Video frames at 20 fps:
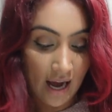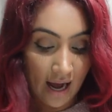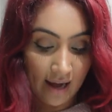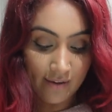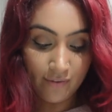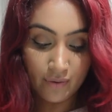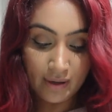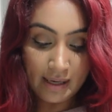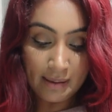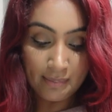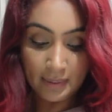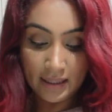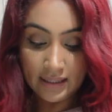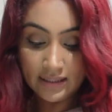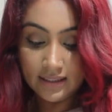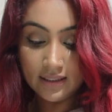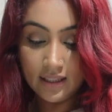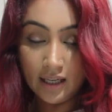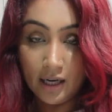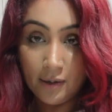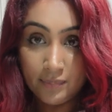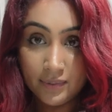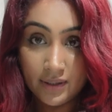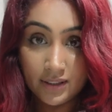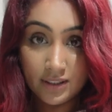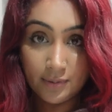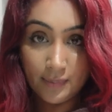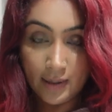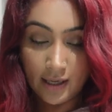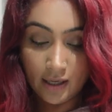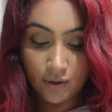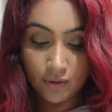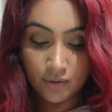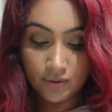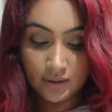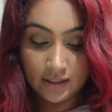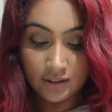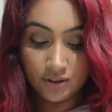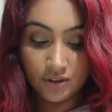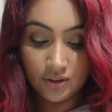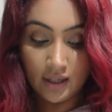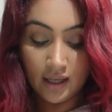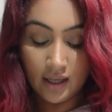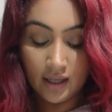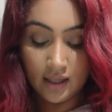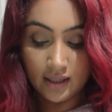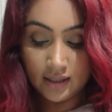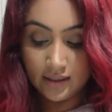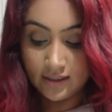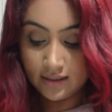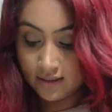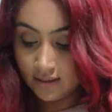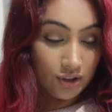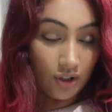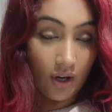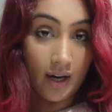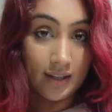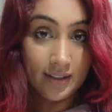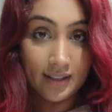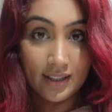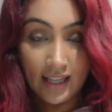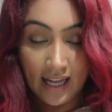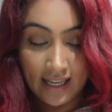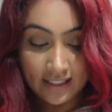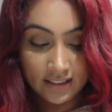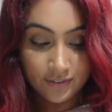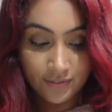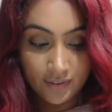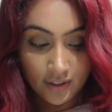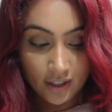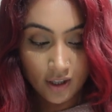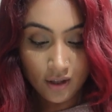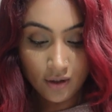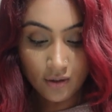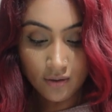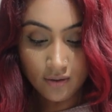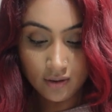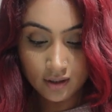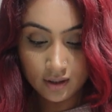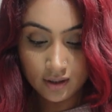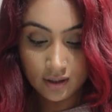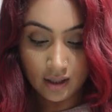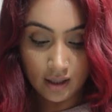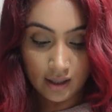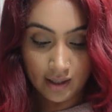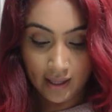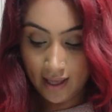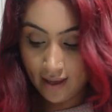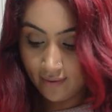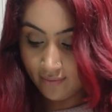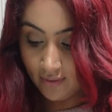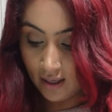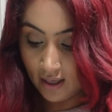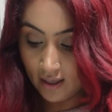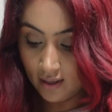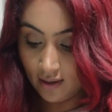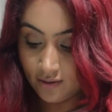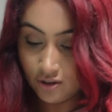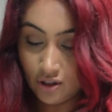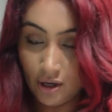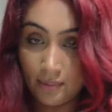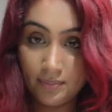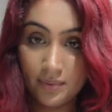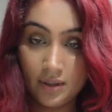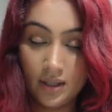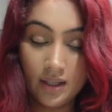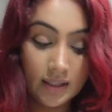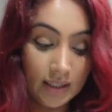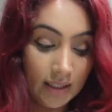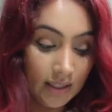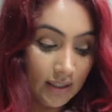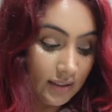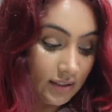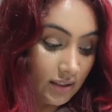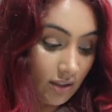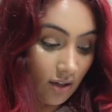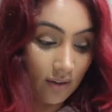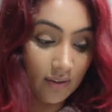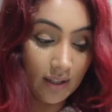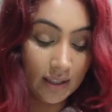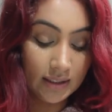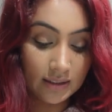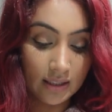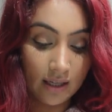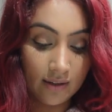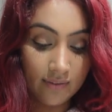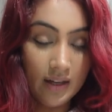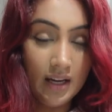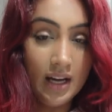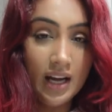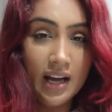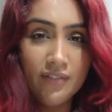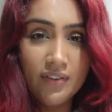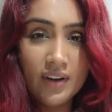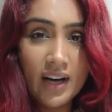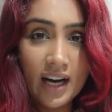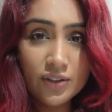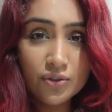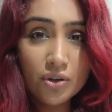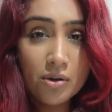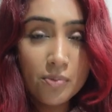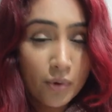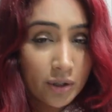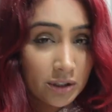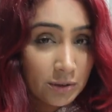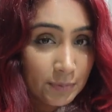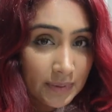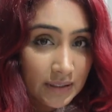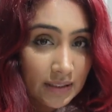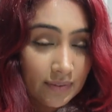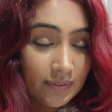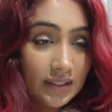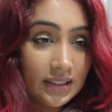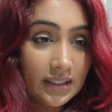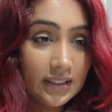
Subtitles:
I've already blended up the tomatoes as you guys saw in the last video, and then chopped the onions and all that stuff. If you guys want more specific